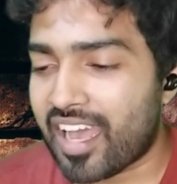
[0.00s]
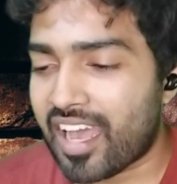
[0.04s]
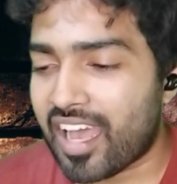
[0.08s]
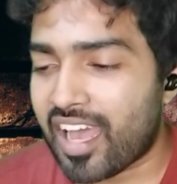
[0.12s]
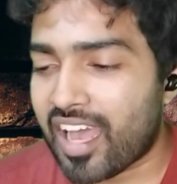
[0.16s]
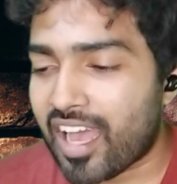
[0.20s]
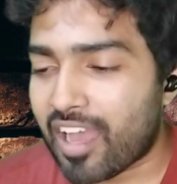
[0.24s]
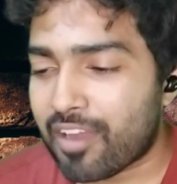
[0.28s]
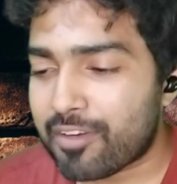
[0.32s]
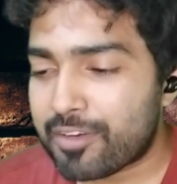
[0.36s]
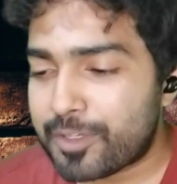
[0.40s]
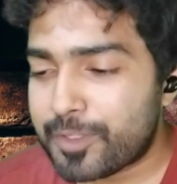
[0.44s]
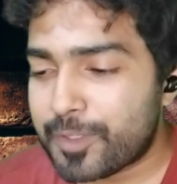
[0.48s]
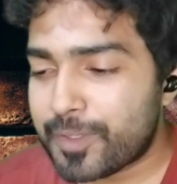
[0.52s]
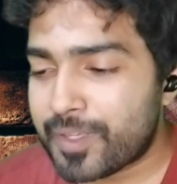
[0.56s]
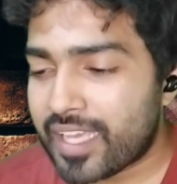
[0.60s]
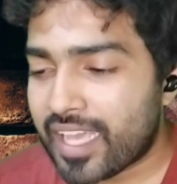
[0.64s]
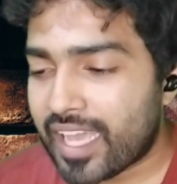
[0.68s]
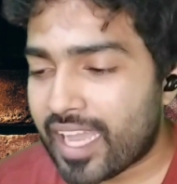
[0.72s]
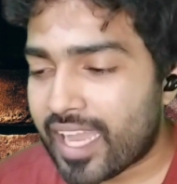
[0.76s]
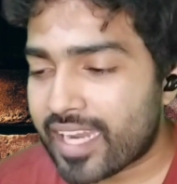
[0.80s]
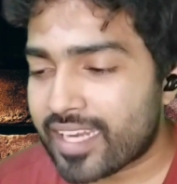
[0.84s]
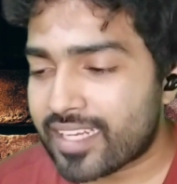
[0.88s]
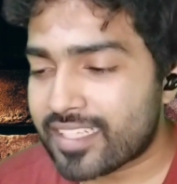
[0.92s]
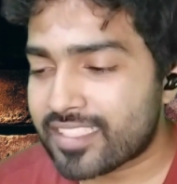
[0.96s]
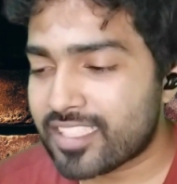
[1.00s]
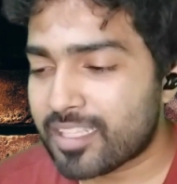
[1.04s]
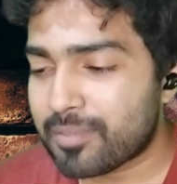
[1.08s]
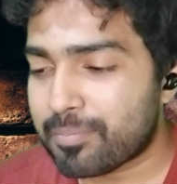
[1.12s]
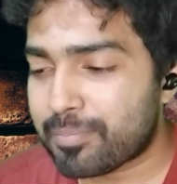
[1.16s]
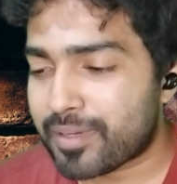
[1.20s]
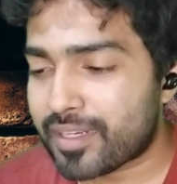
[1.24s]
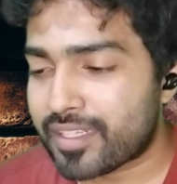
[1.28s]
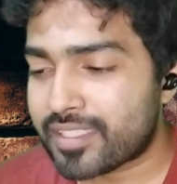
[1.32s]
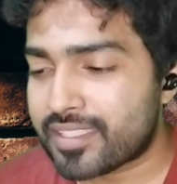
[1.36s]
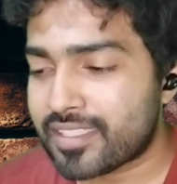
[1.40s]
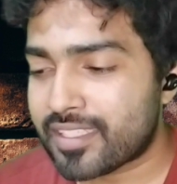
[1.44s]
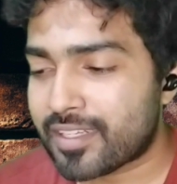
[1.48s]
How do you handle the
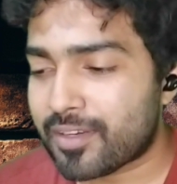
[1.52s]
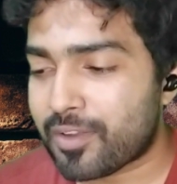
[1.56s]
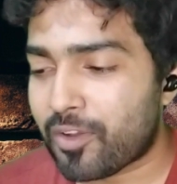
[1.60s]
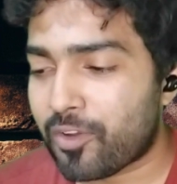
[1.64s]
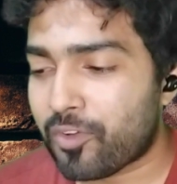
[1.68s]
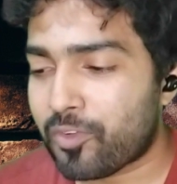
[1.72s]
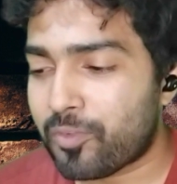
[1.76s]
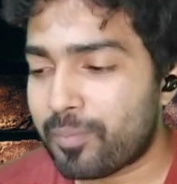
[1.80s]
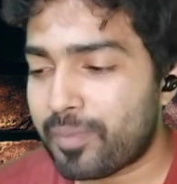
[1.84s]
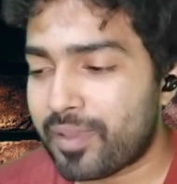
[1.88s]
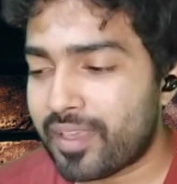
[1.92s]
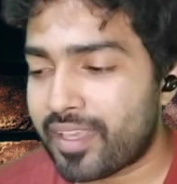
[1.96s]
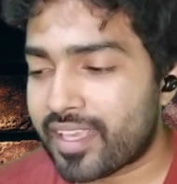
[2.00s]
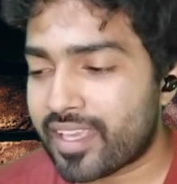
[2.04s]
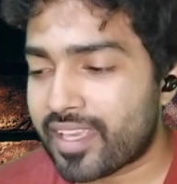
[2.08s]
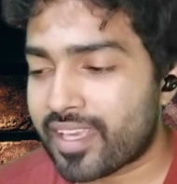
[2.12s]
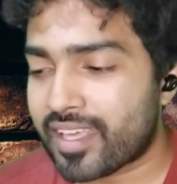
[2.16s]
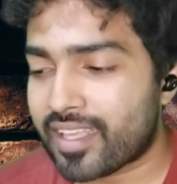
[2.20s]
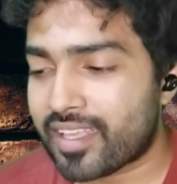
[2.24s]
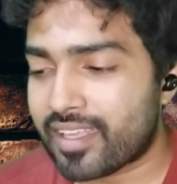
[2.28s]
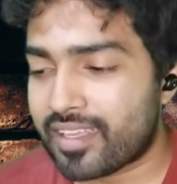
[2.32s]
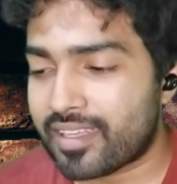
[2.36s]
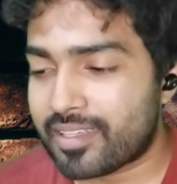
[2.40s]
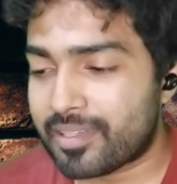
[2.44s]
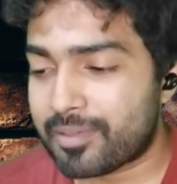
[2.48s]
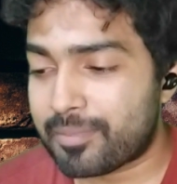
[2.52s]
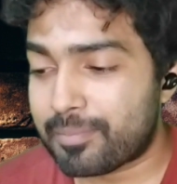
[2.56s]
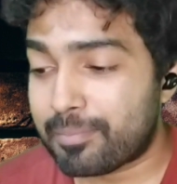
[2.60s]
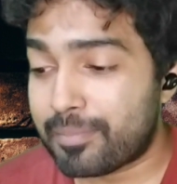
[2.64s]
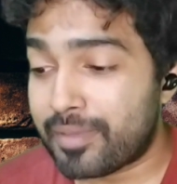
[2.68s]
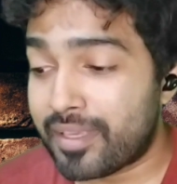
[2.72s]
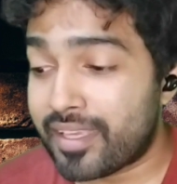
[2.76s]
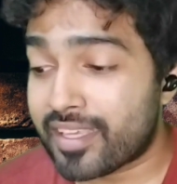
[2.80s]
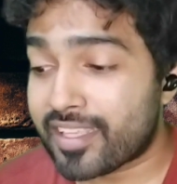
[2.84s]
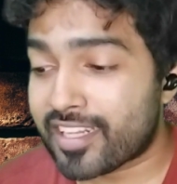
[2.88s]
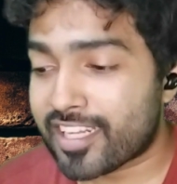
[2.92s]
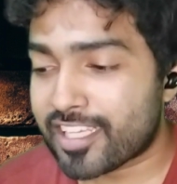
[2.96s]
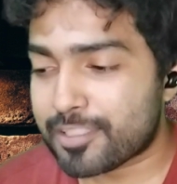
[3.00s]
pressure of being
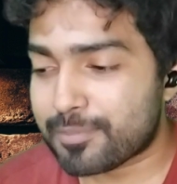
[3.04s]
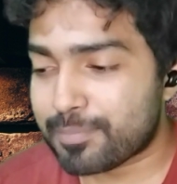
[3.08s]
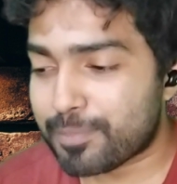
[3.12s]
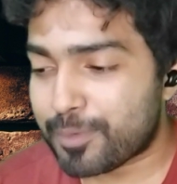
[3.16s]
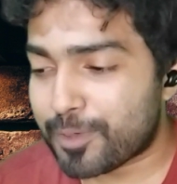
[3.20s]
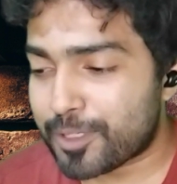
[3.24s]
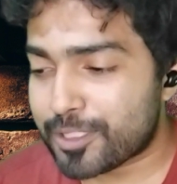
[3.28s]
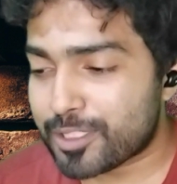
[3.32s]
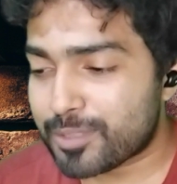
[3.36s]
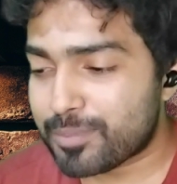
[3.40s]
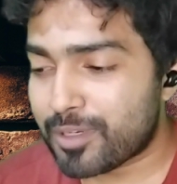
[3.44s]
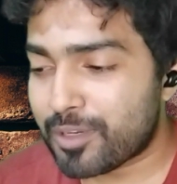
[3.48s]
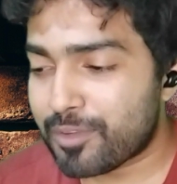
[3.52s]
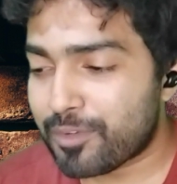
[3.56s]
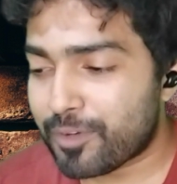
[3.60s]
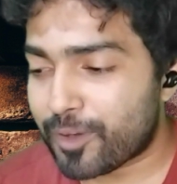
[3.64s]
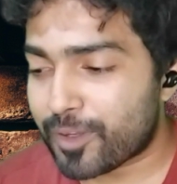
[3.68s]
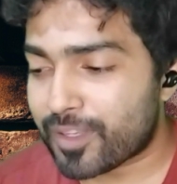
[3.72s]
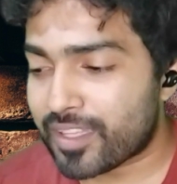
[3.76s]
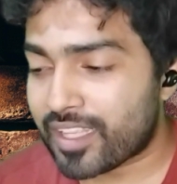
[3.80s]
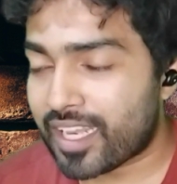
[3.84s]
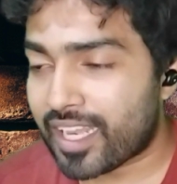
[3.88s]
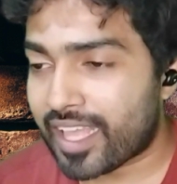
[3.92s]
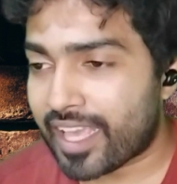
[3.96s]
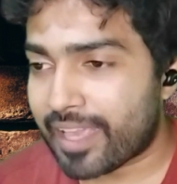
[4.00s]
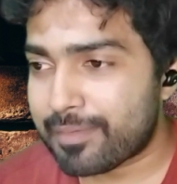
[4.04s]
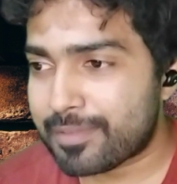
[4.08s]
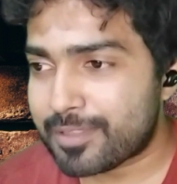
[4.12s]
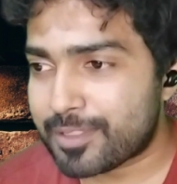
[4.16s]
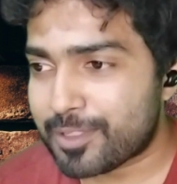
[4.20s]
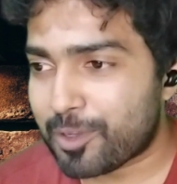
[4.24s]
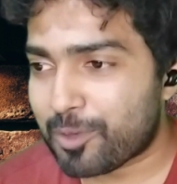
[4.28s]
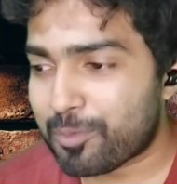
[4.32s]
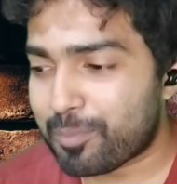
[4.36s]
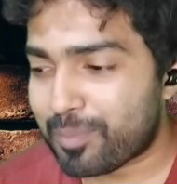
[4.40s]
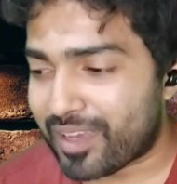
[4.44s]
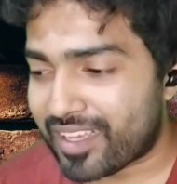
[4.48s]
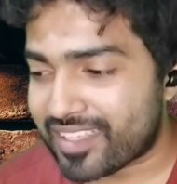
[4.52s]
responsible for the lives
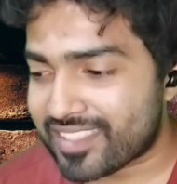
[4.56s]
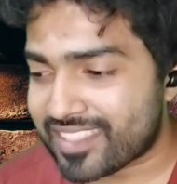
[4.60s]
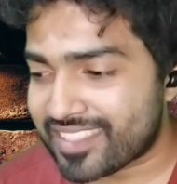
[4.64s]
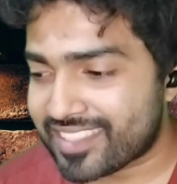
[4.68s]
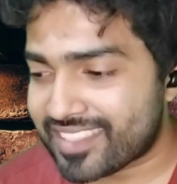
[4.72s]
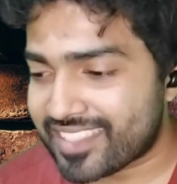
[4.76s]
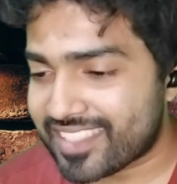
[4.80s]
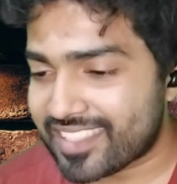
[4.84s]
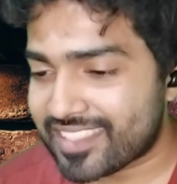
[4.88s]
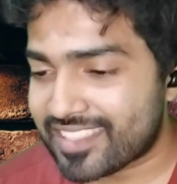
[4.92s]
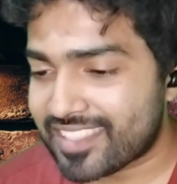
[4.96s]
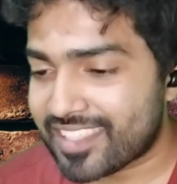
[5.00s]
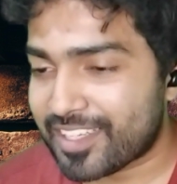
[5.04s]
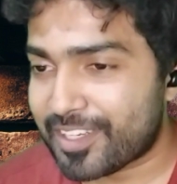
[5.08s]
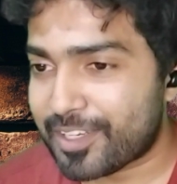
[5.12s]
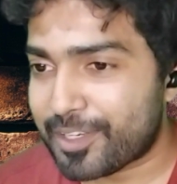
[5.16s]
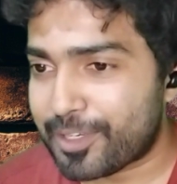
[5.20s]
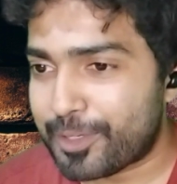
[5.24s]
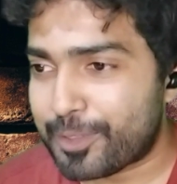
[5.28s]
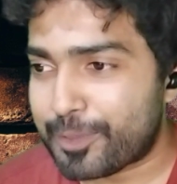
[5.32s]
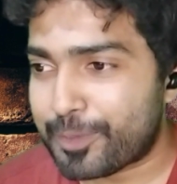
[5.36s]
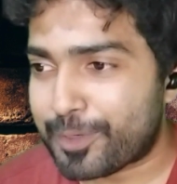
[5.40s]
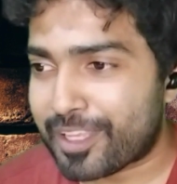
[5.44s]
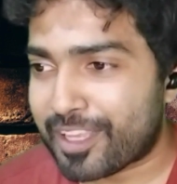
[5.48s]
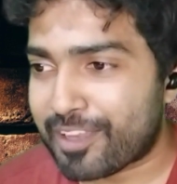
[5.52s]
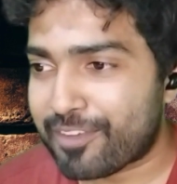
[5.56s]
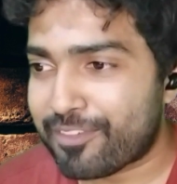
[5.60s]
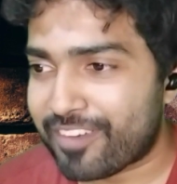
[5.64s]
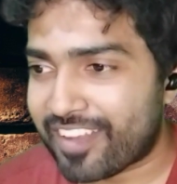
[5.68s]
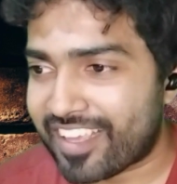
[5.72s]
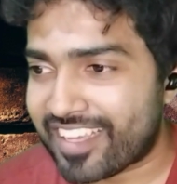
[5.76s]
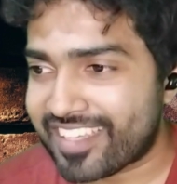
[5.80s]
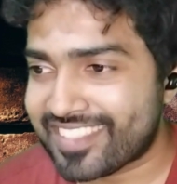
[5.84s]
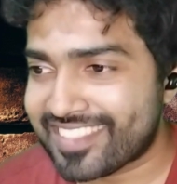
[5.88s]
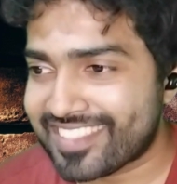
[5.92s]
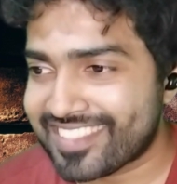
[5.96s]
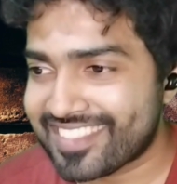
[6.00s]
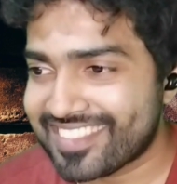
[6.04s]
of passengers during a
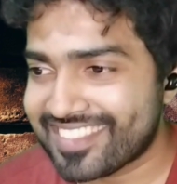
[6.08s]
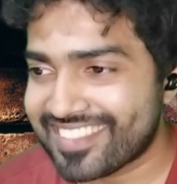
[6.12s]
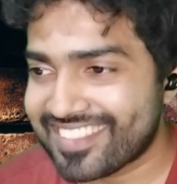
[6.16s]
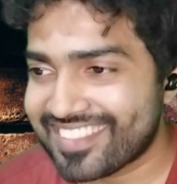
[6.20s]
flight?